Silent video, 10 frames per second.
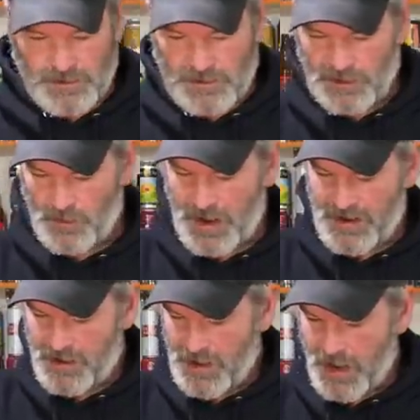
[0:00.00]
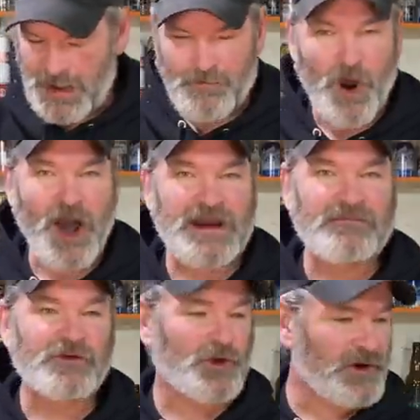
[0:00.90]
You know what? I'm not
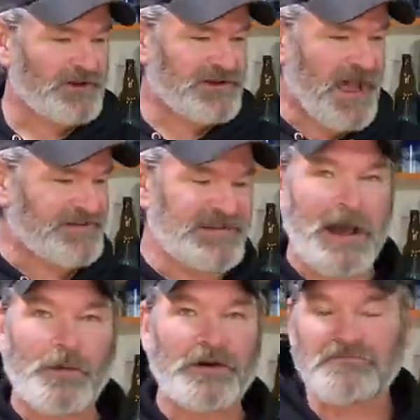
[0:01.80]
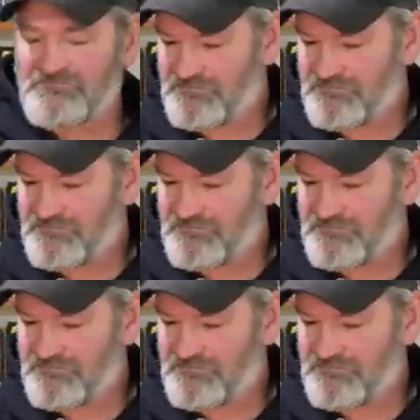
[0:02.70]
even going to test that one